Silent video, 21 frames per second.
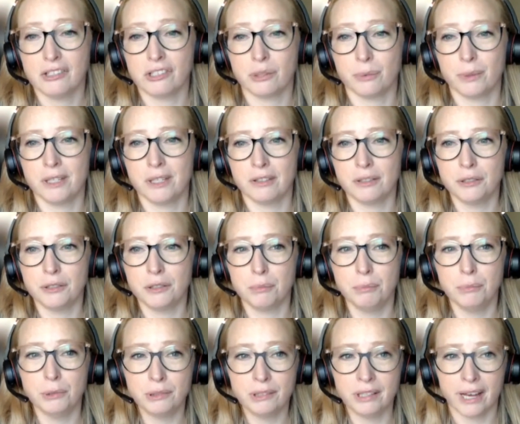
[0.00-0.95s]
So we
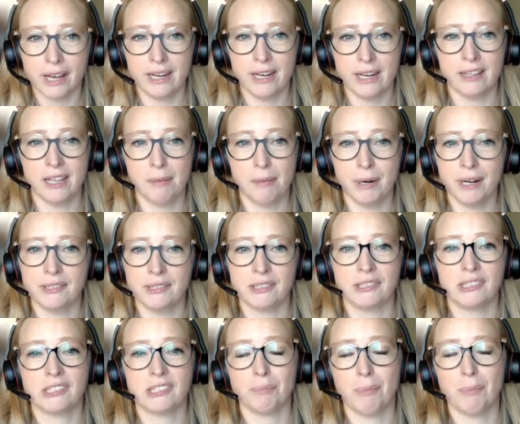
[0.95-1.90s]
include mood lighting that
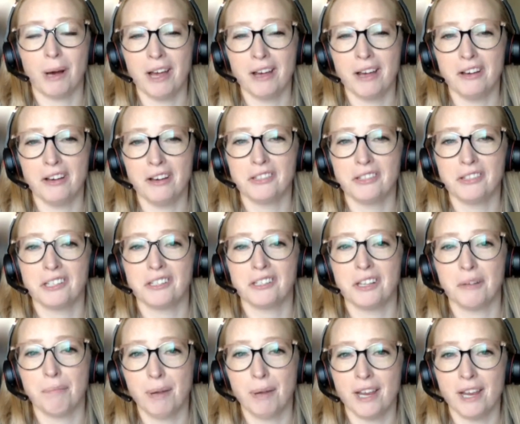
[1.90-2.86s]
brings a smile to the
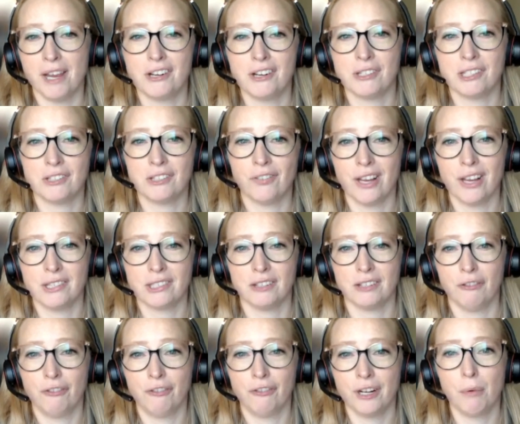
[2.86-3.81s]
patient's face and
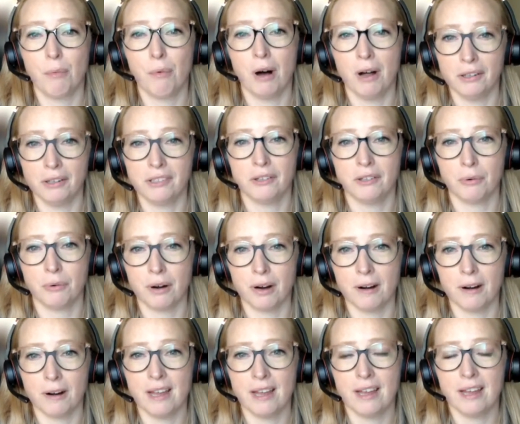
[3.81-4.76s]
free wall decor.